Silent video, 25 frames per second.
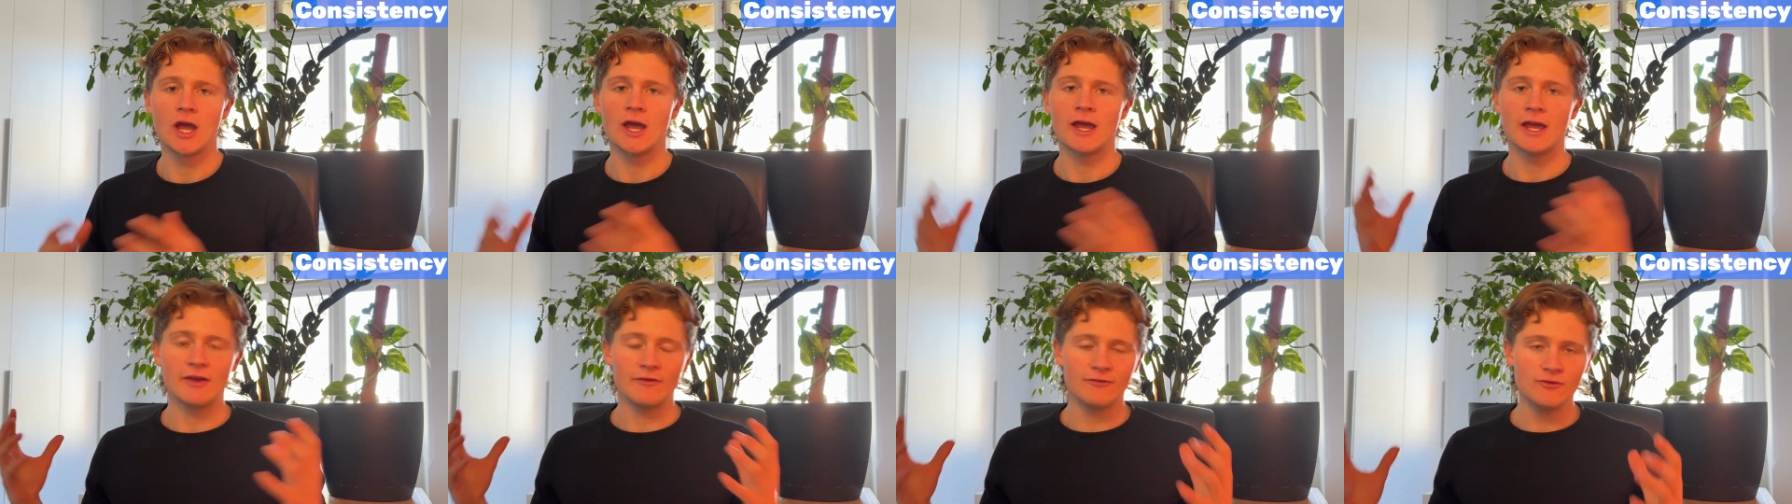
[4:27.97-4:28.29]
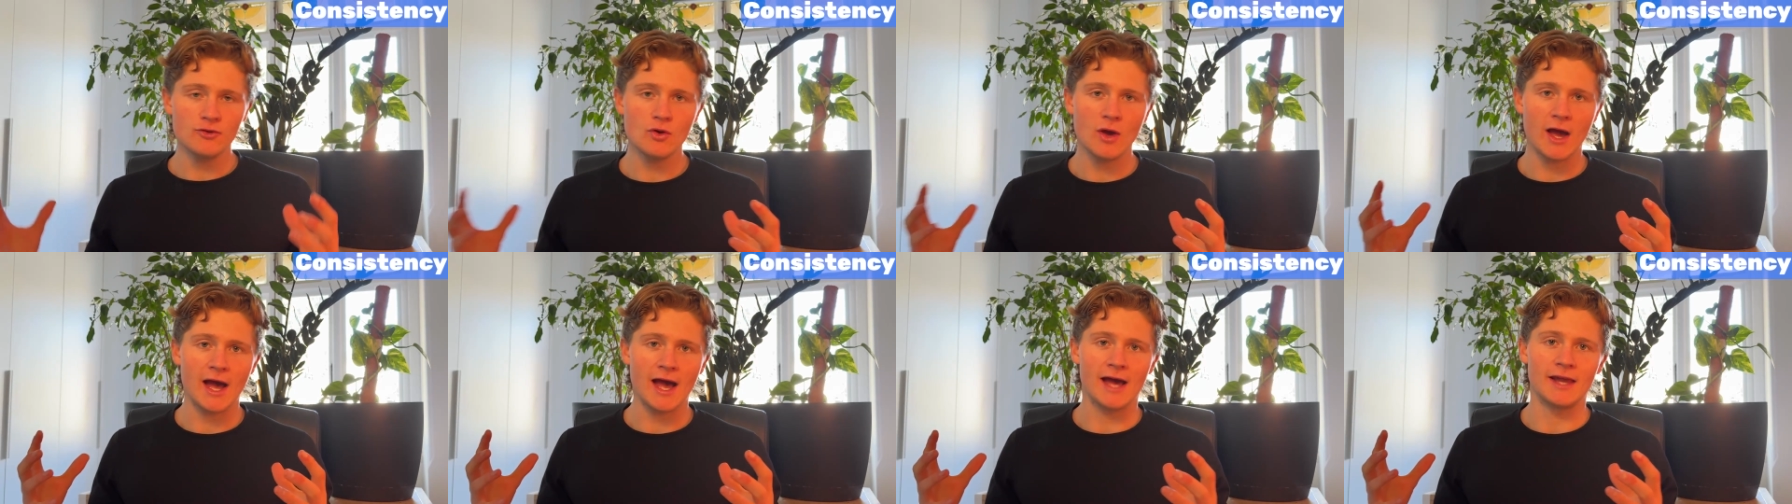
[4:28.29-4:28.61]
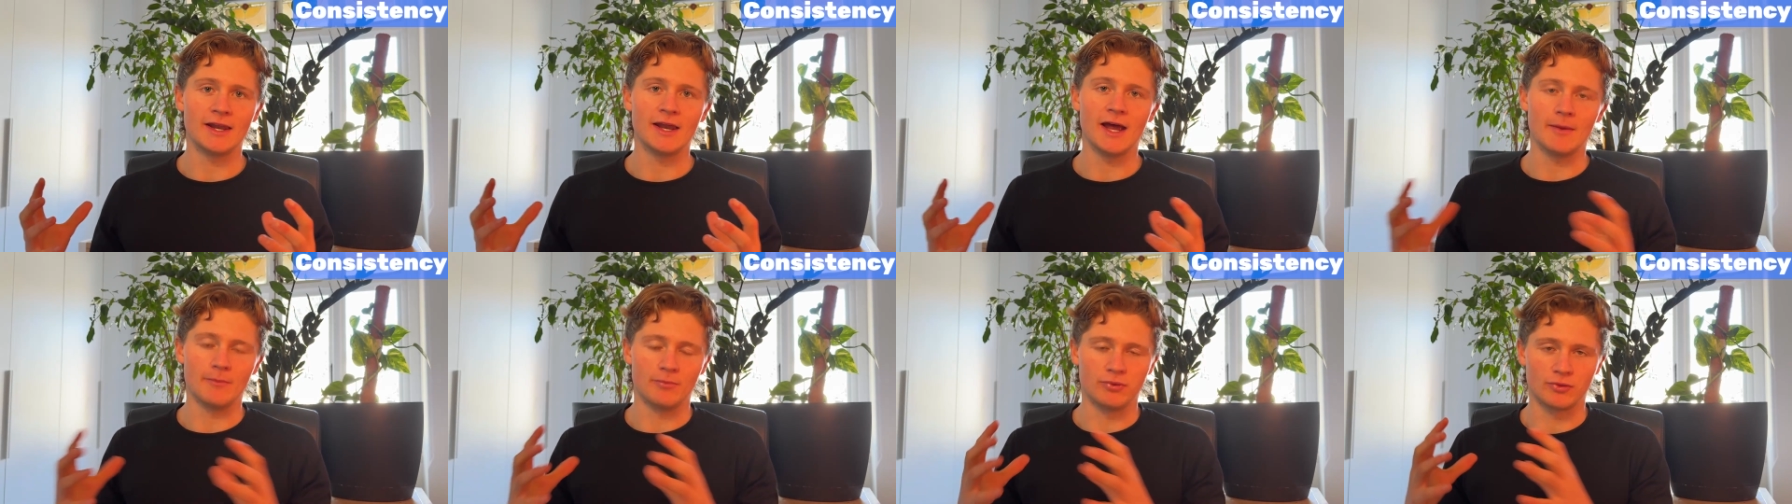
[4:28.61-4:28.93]
If you
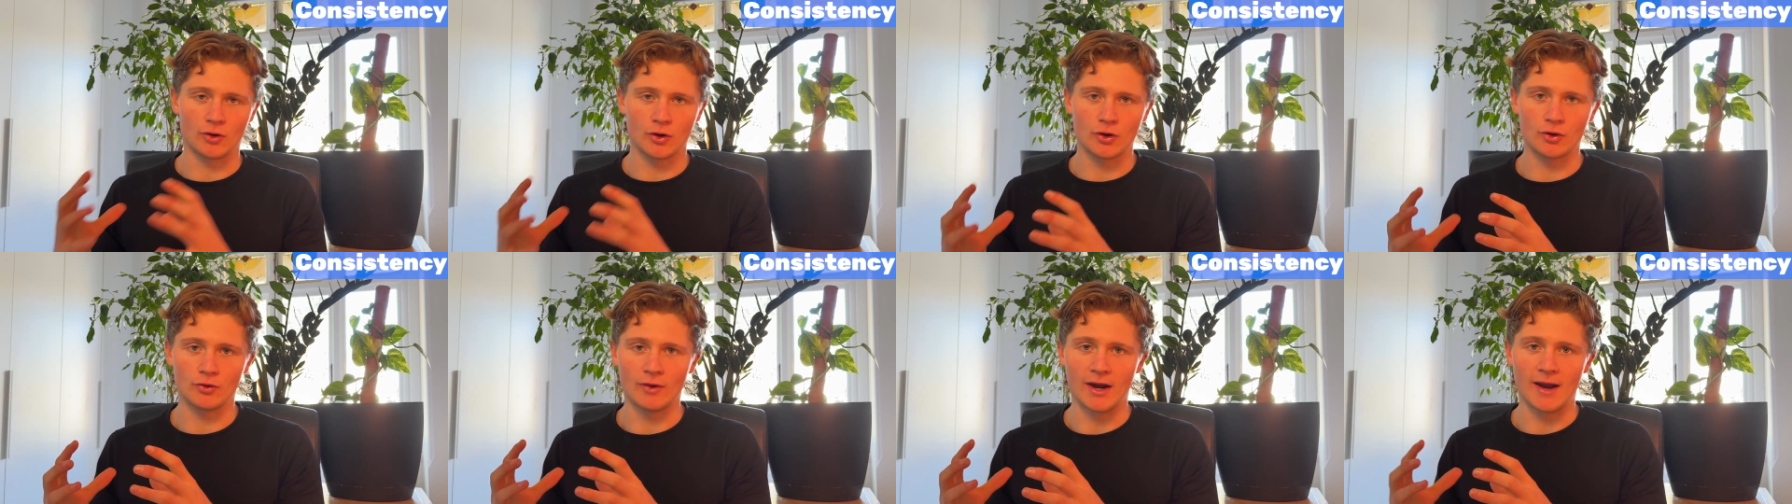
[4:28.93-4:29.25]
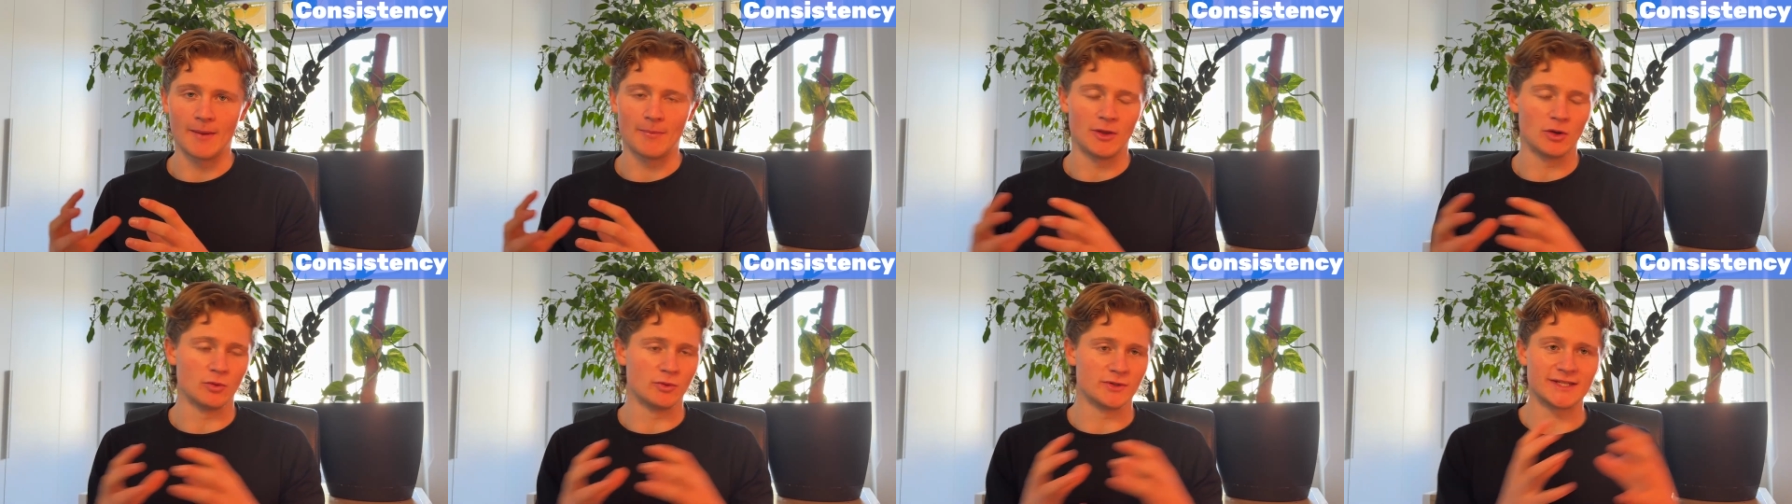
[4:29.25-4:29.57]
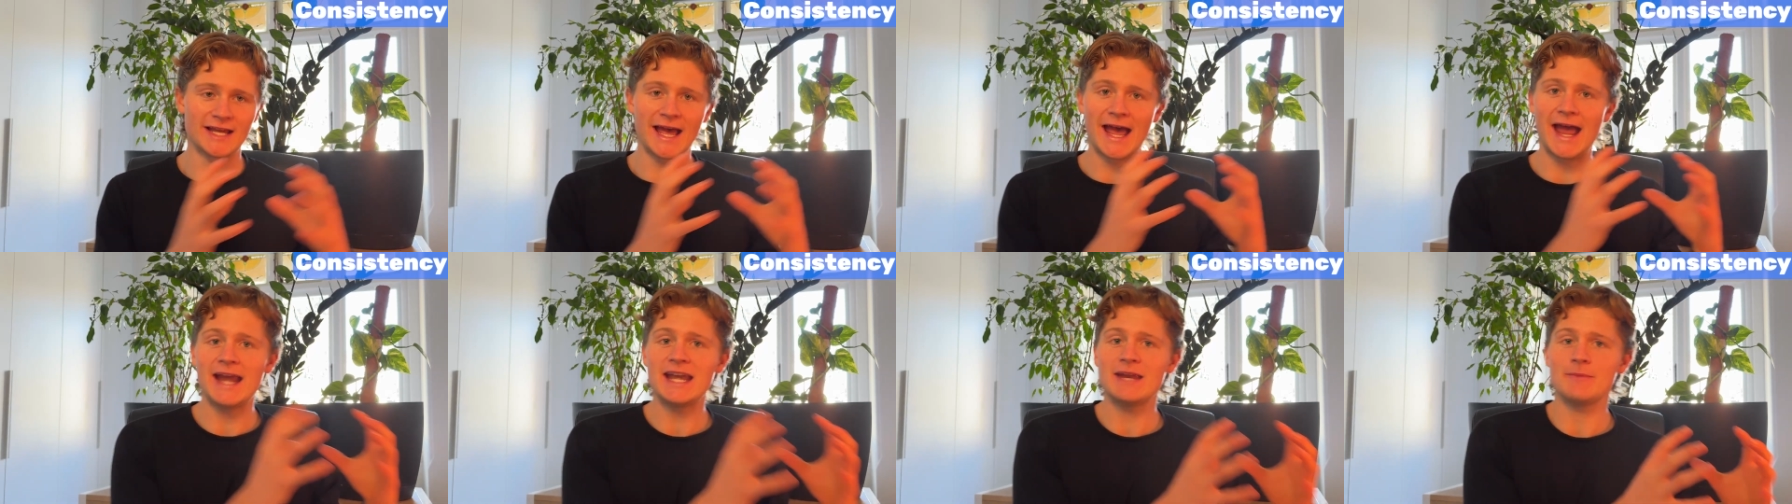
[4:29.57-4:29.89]
had a program that was
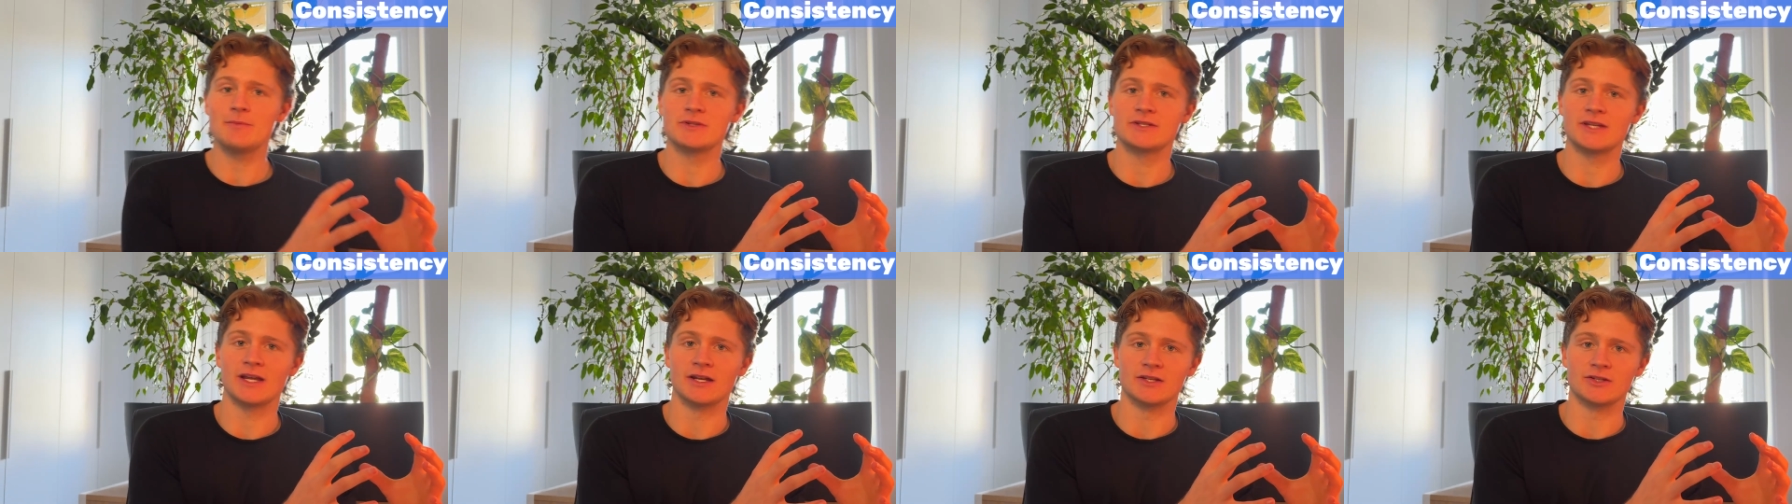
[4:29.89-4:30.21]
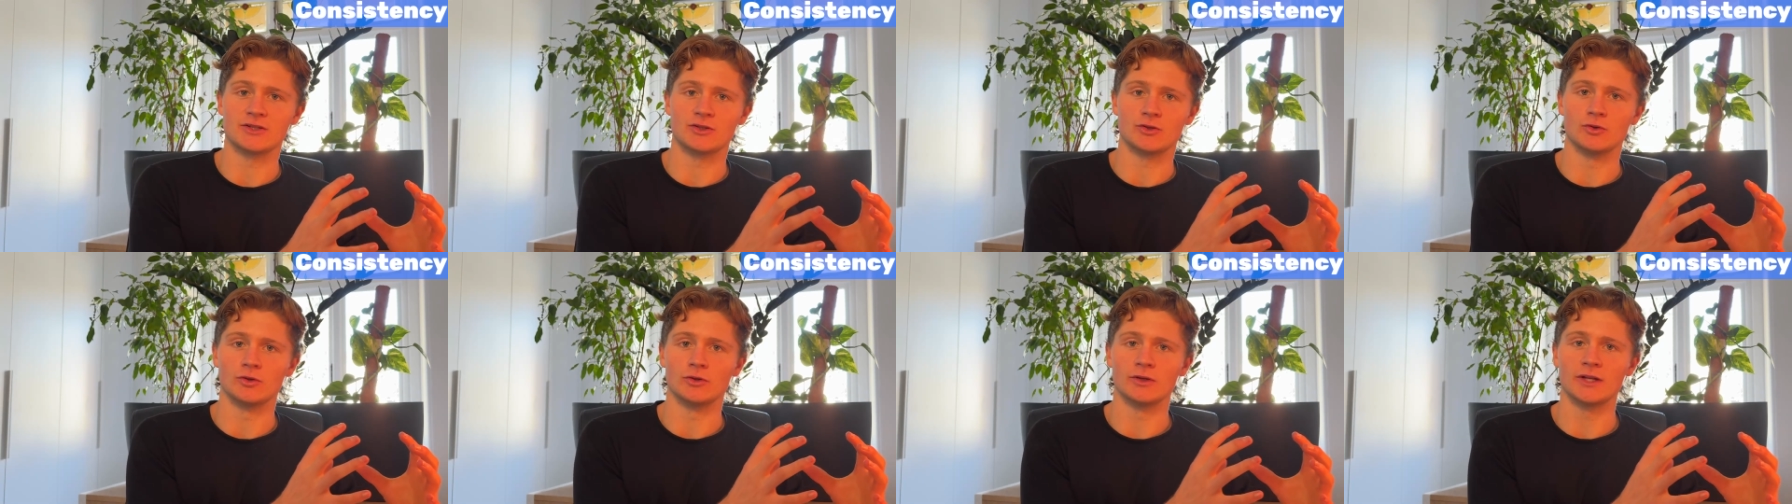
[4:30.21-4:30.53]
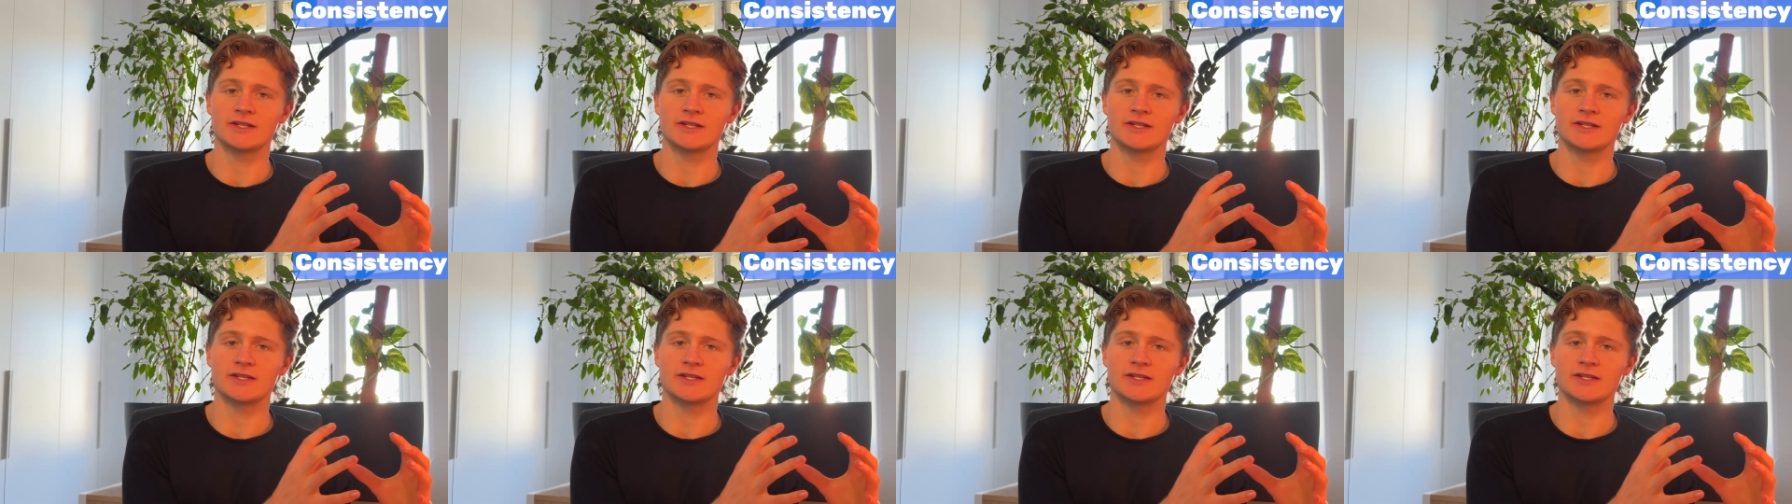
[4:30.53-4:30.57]
80% as good,